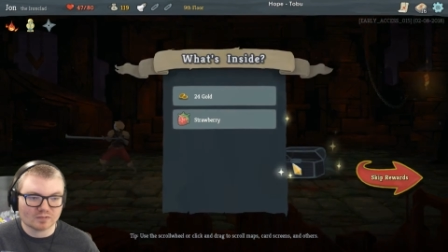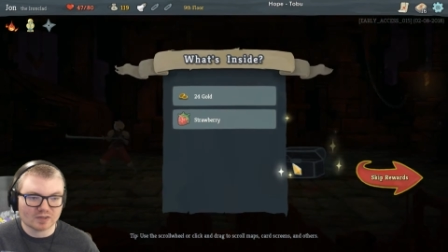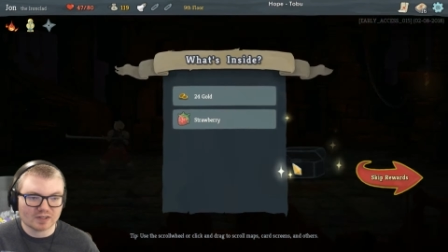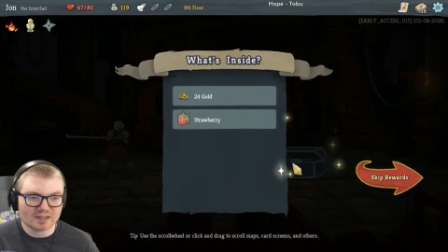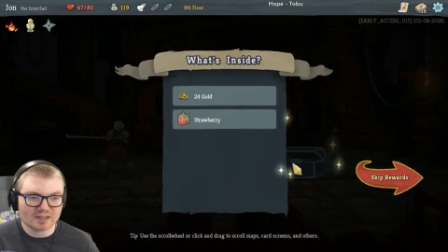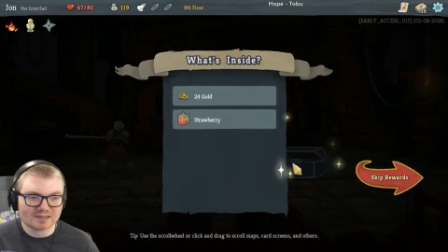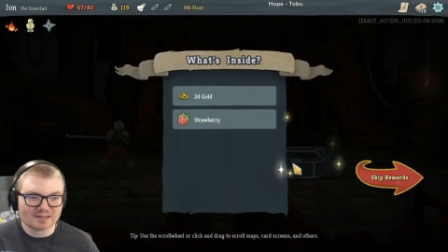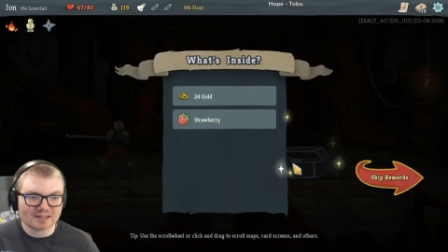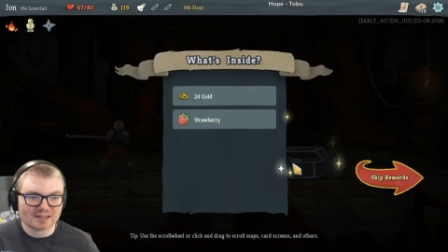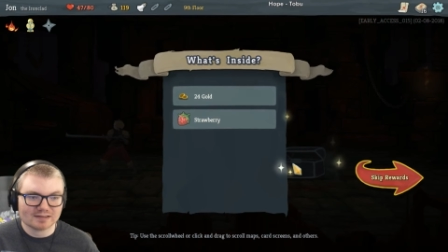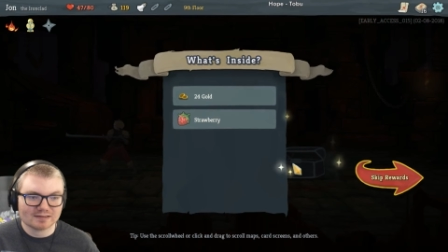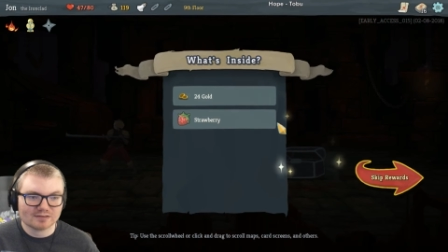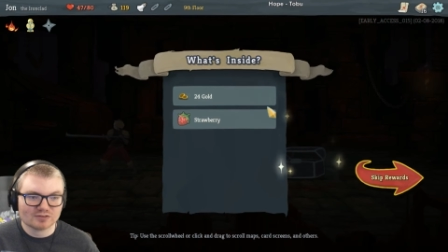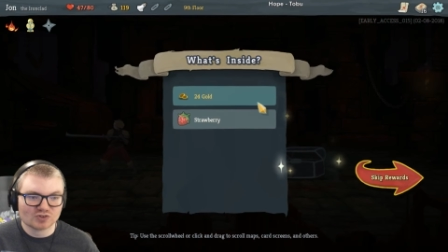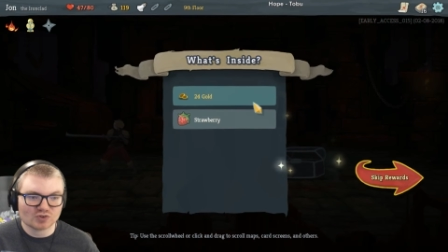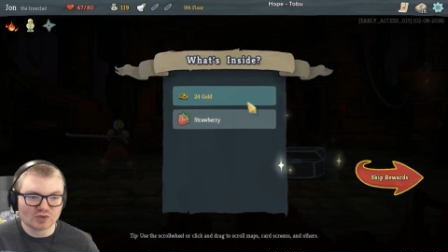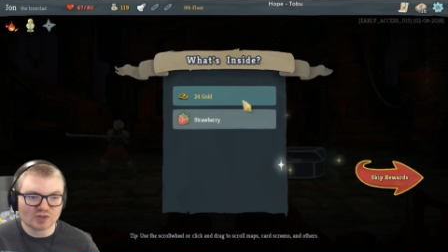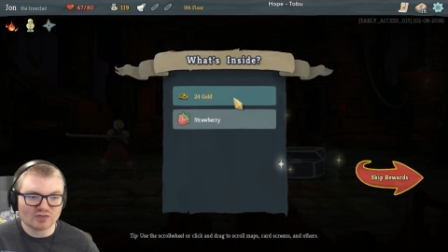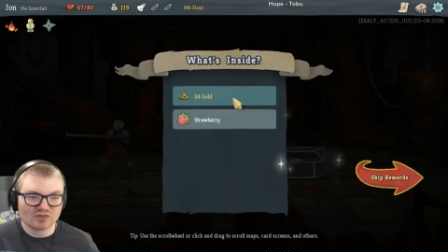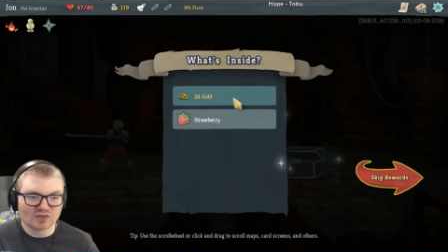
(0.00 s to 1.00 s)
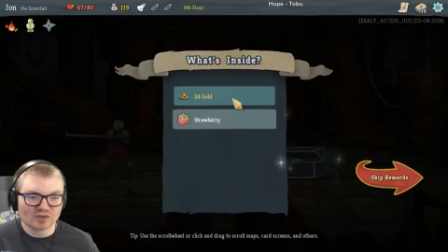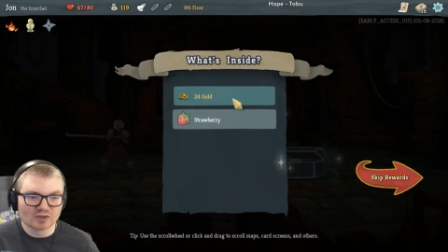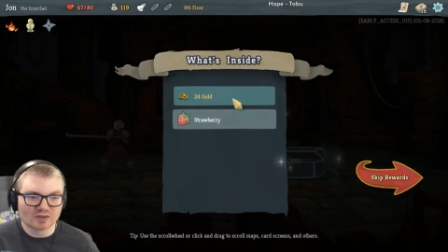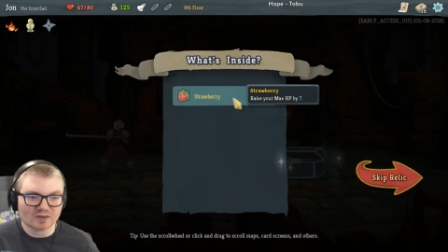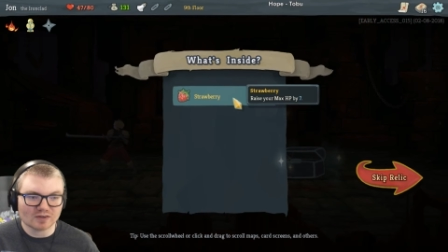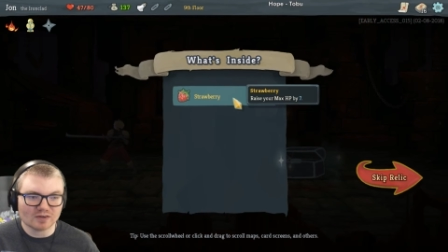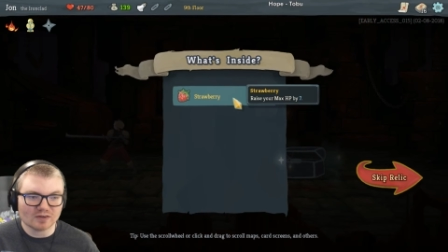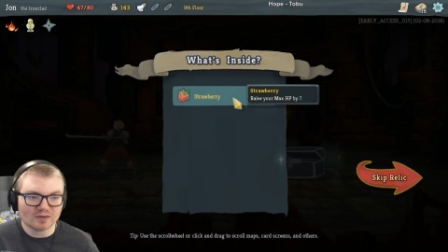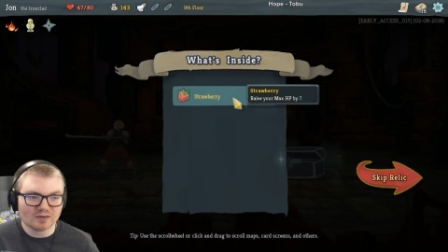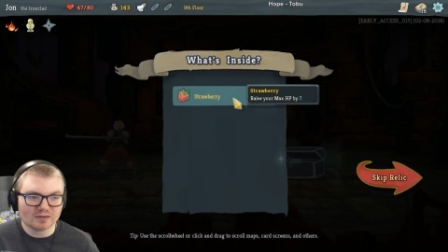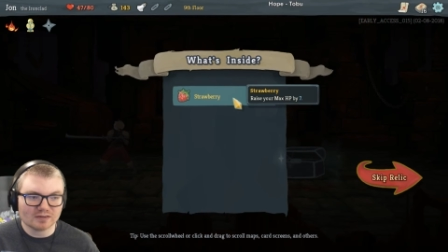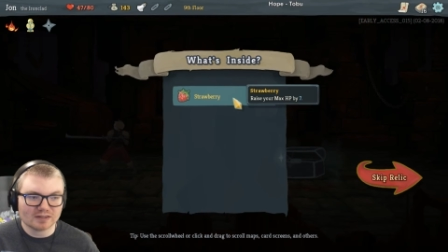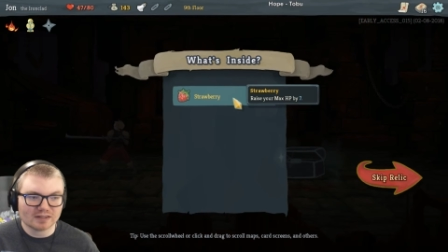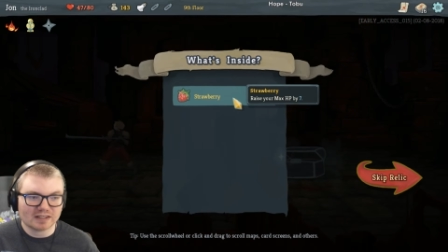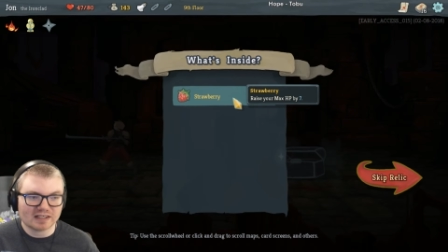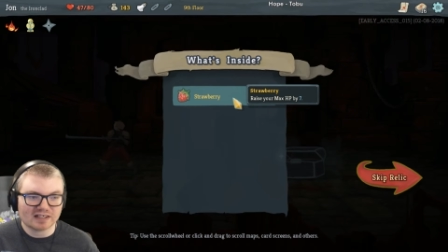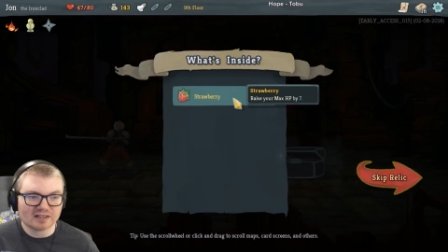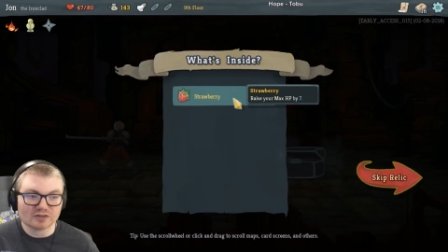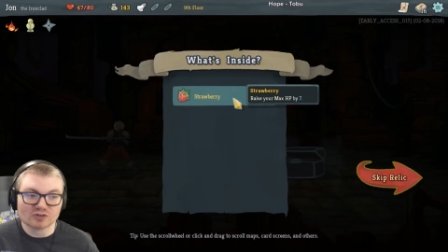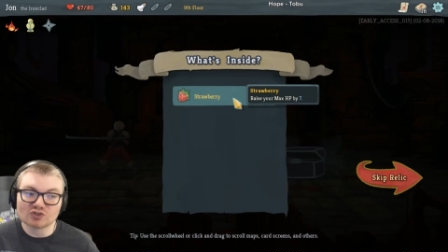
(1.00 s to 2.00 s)
What is it? 24 gold
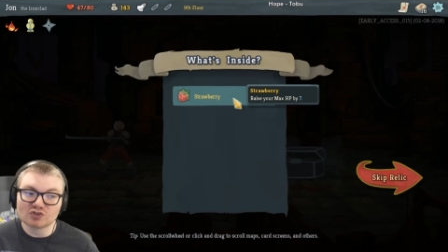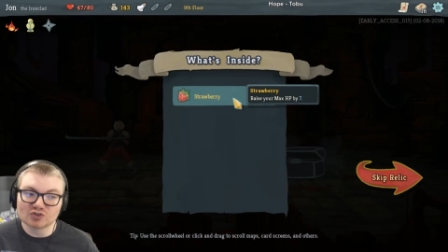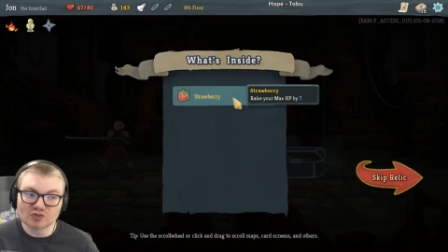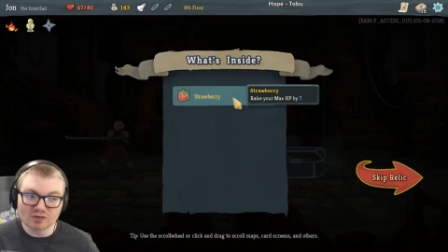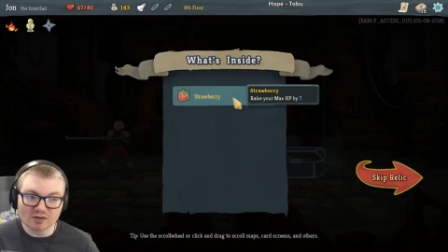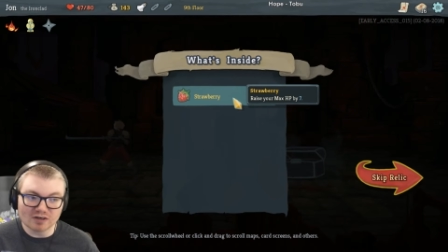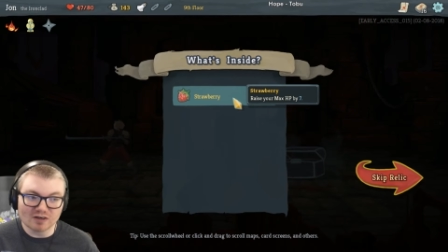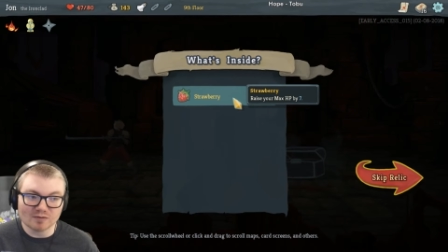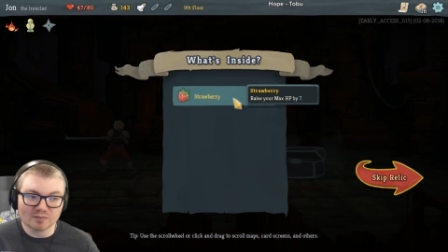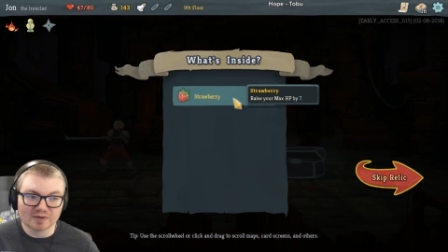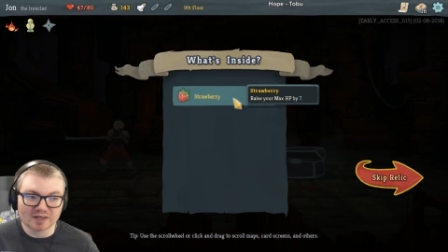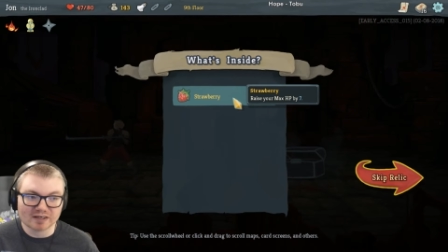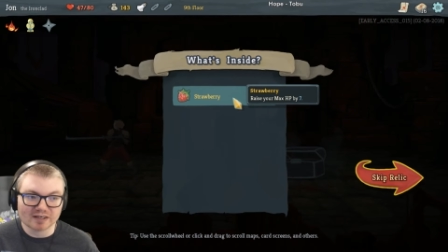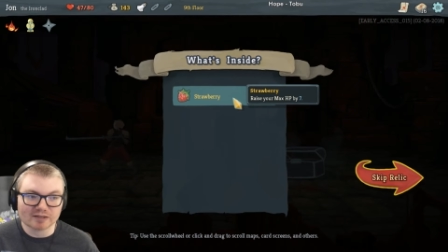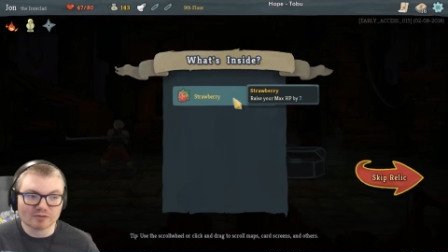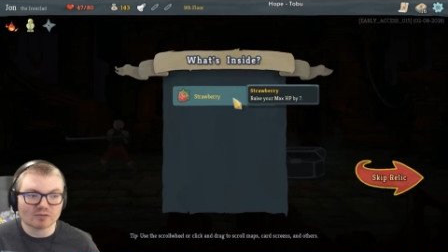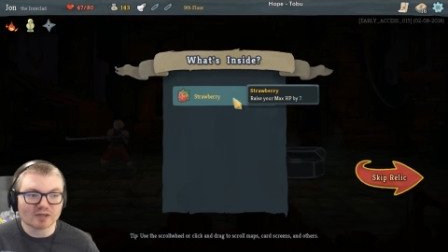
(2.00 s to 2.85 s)
and a strawberry.